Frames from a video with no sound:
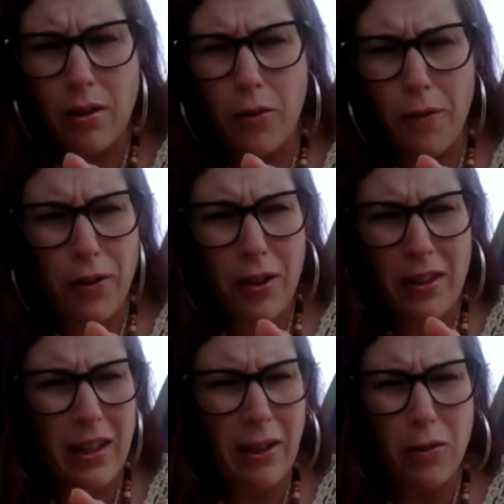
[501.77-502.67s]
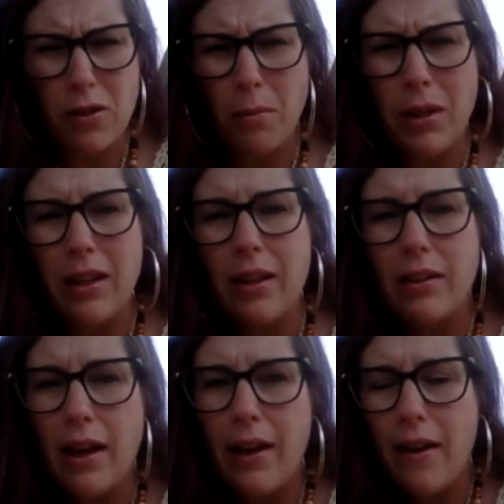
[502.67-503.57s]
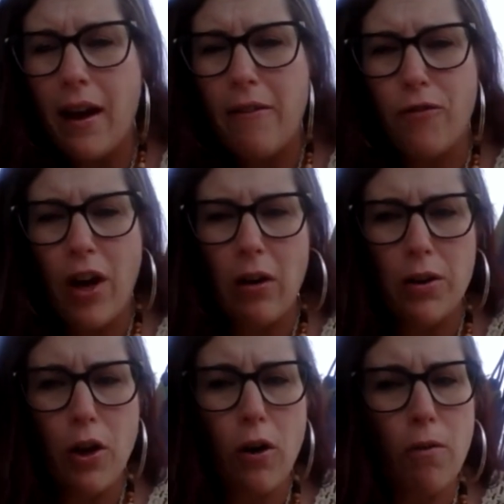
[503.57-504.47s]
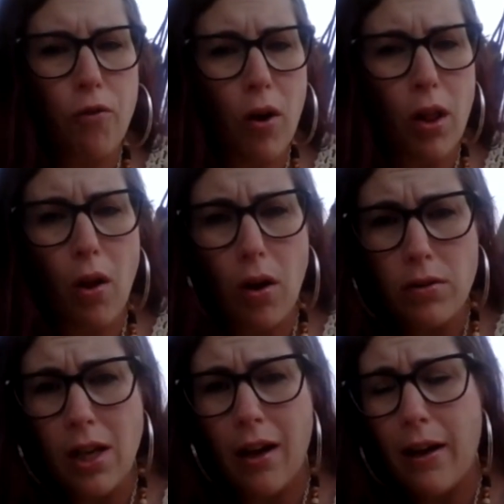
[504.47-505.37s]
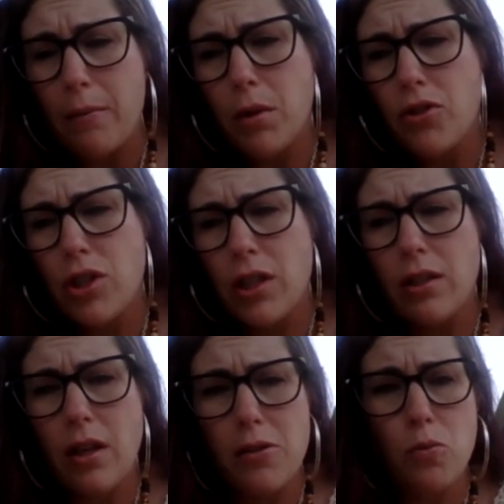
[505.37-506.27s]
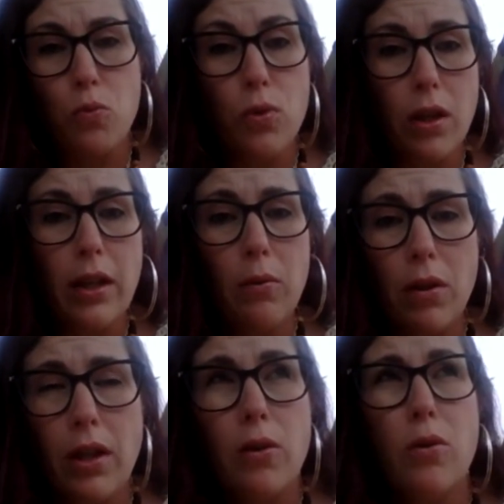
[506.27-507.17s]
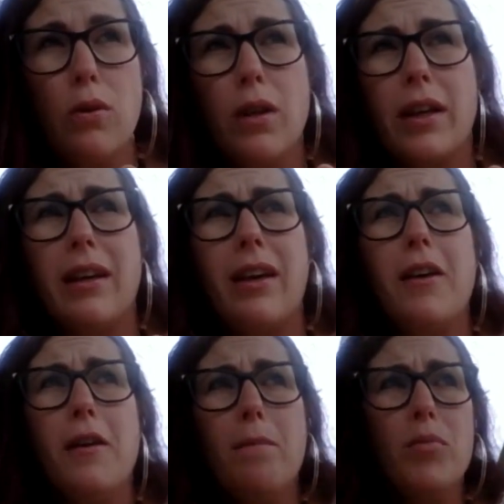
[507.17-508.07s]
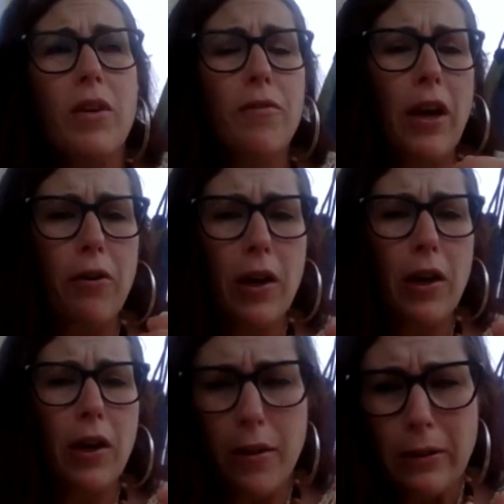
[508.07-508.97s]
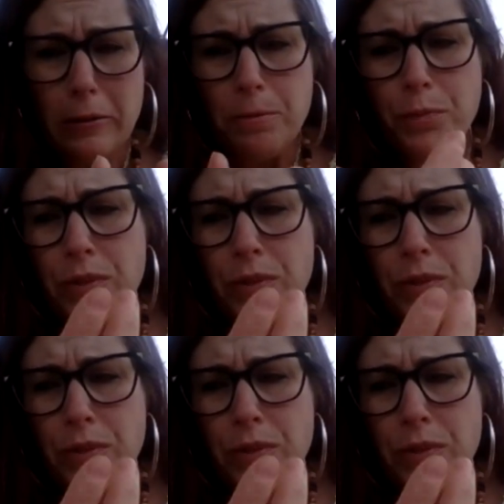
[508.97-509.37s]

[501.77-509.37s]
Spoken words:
Griffin, I think, or something like that. I've followed her for a long time. She does really, really cool looking fairy art.